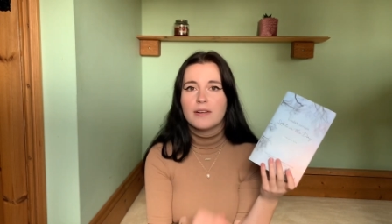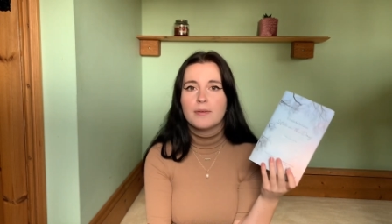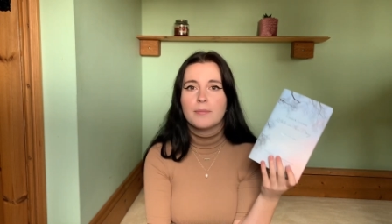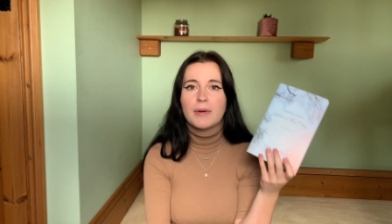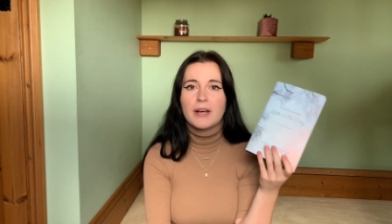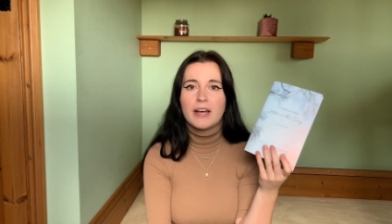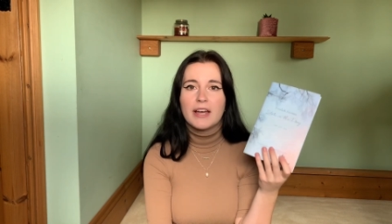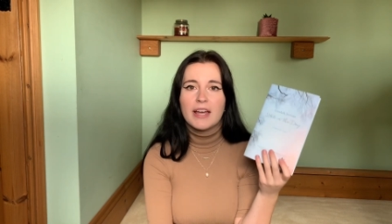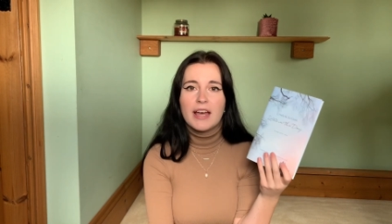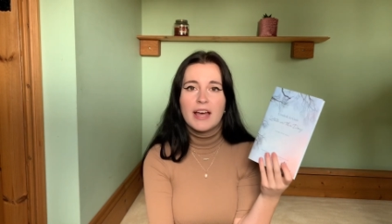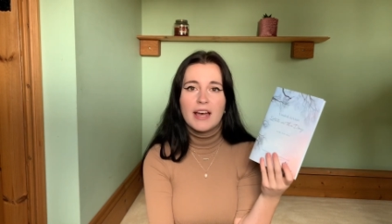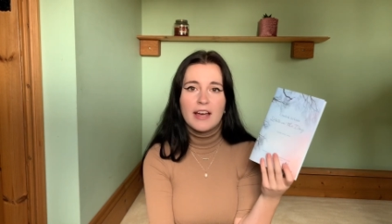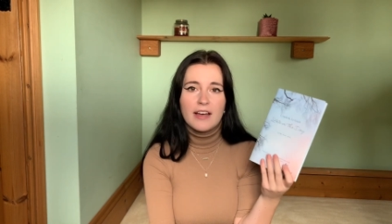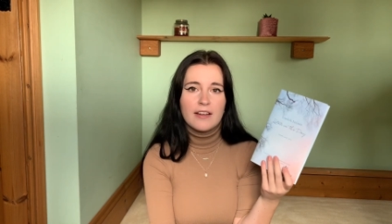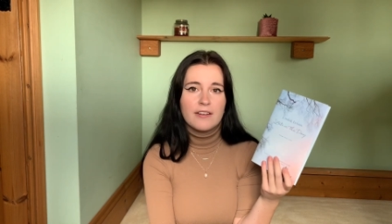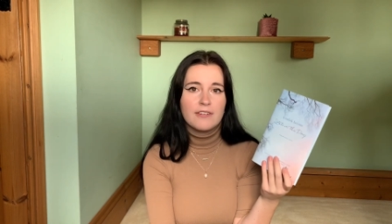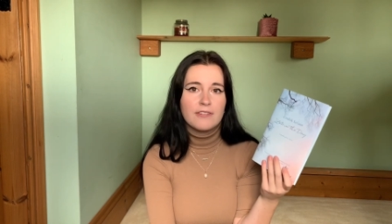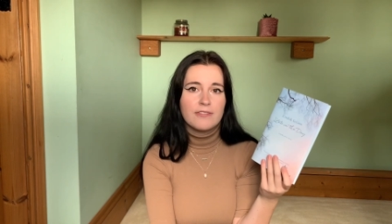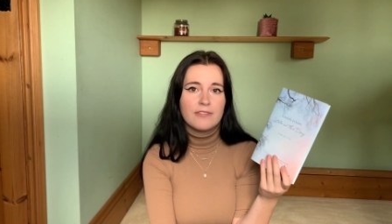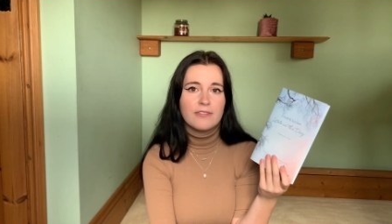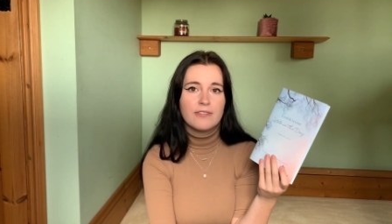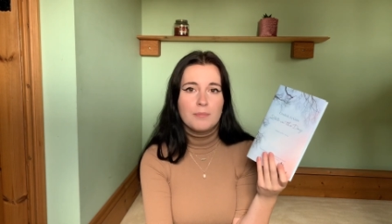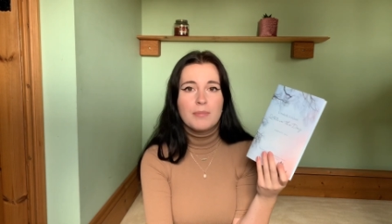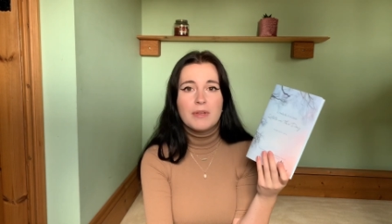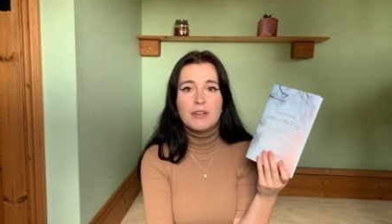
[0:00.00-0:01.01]
but I have
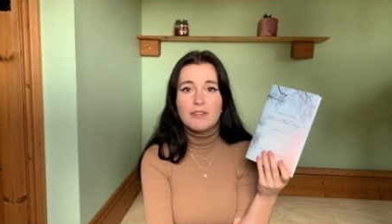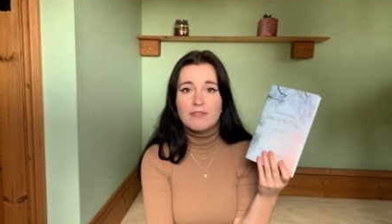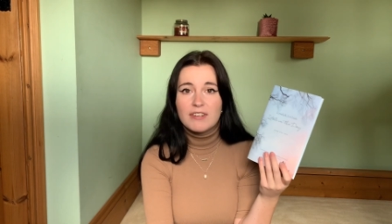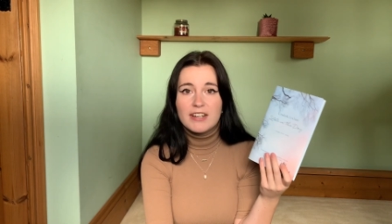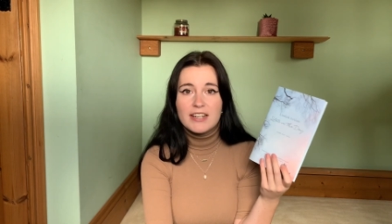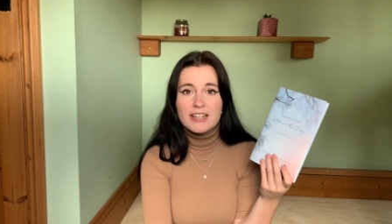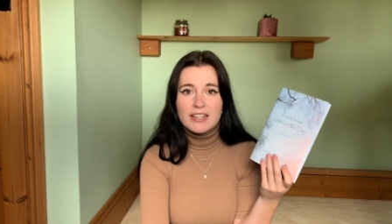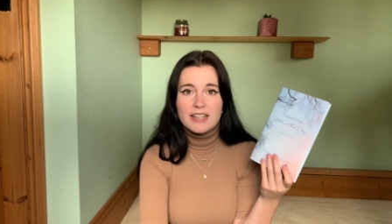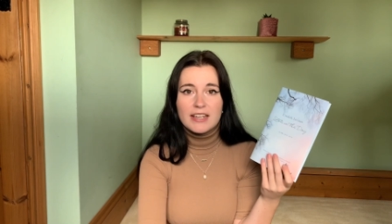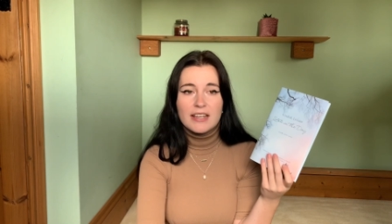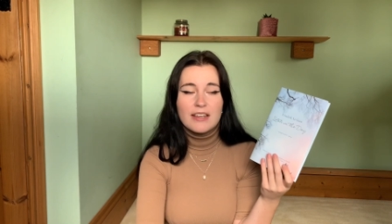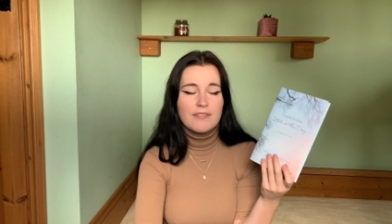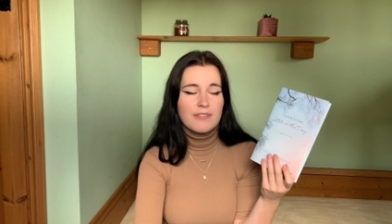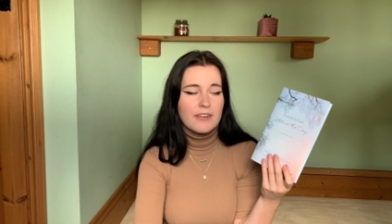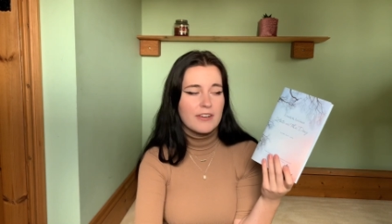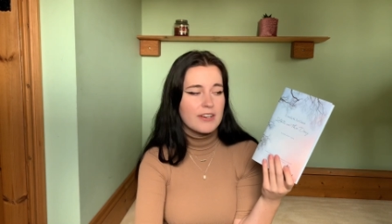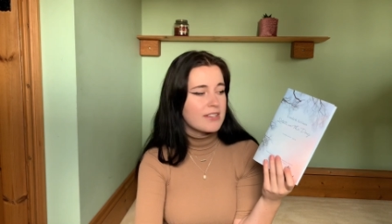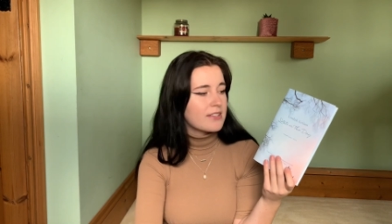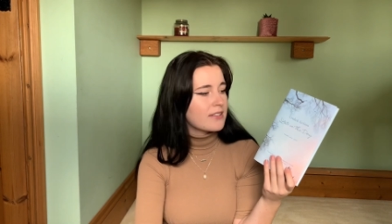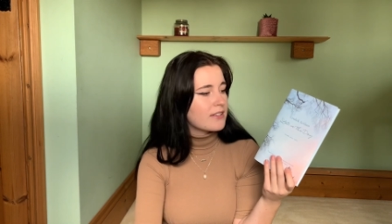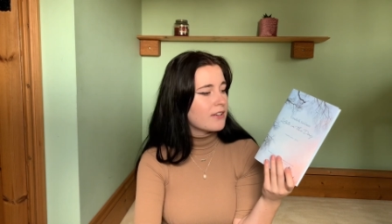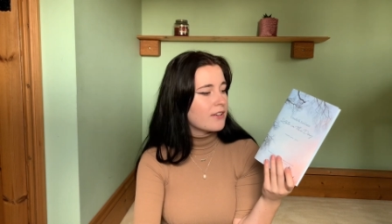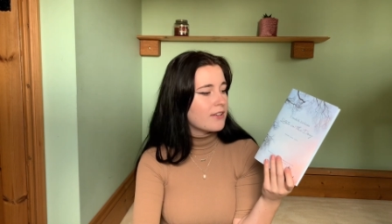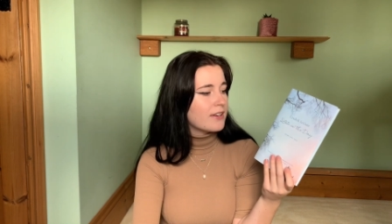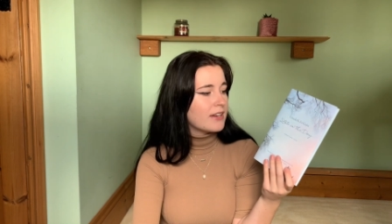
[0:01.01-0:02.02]
been reading it very
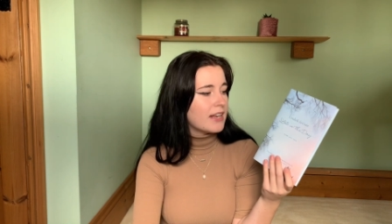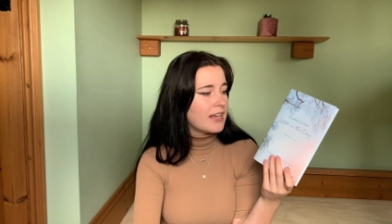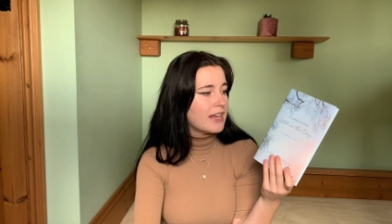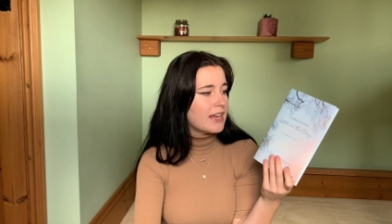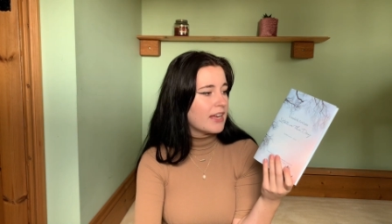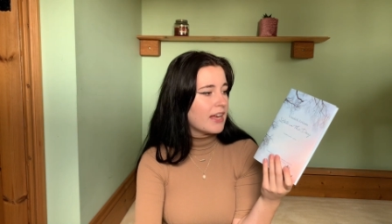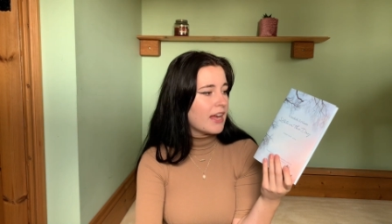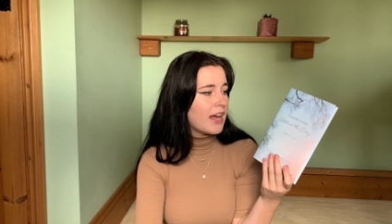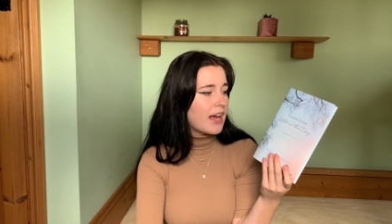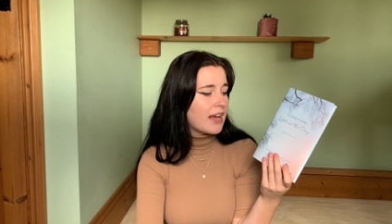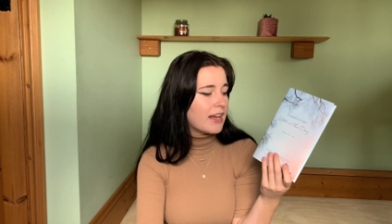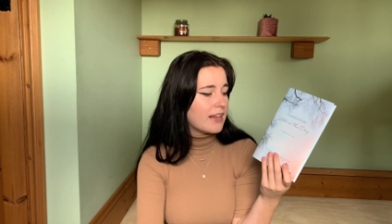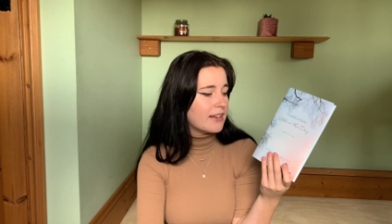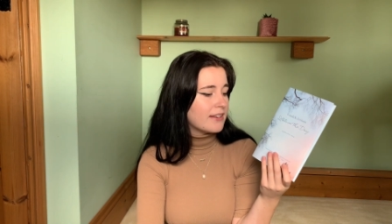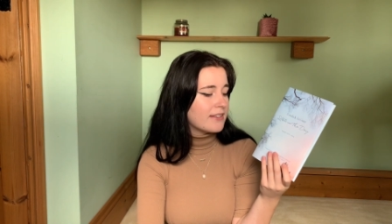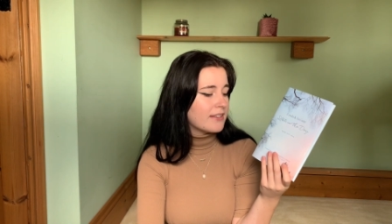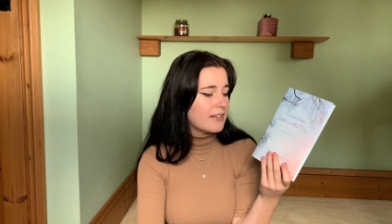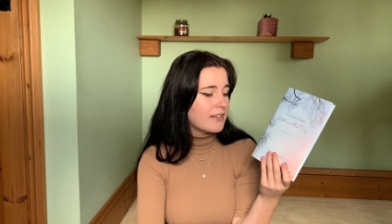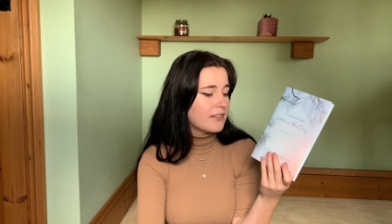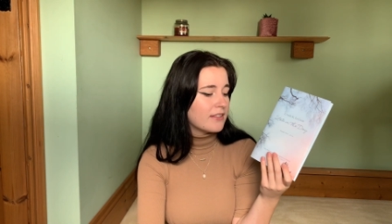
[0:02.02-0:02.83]
slowly and